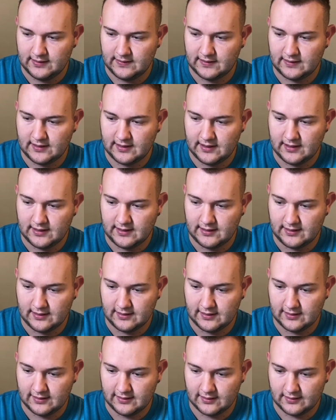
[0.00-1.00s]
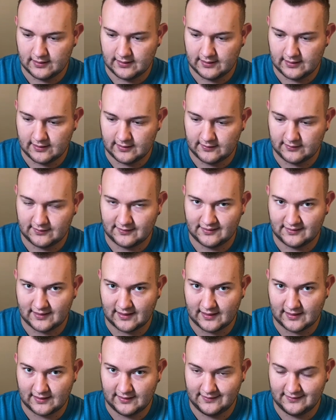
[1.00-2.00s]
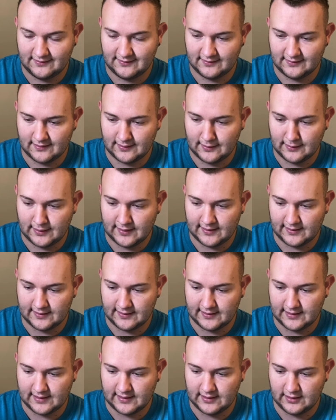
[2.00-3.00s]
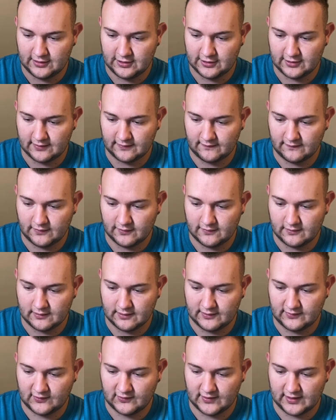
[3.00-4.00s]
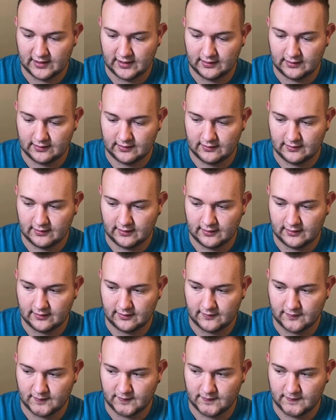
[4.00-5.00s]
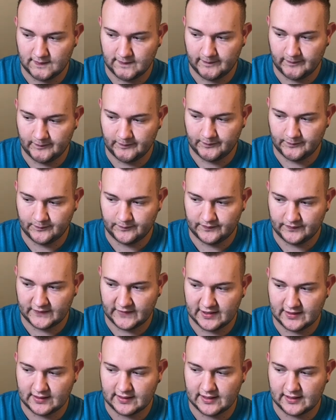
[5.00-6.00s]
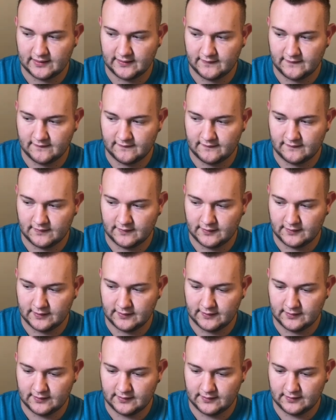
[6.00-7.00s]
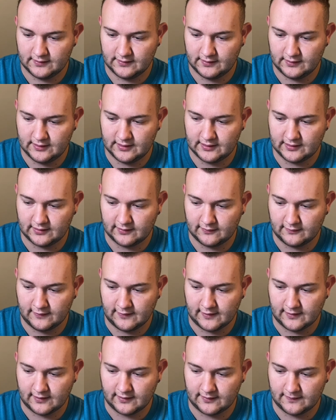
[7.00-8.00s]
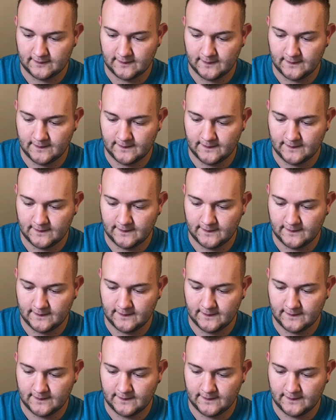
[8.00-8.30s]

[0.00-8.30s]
the uh, size and age of your snake. Um, it kind of um,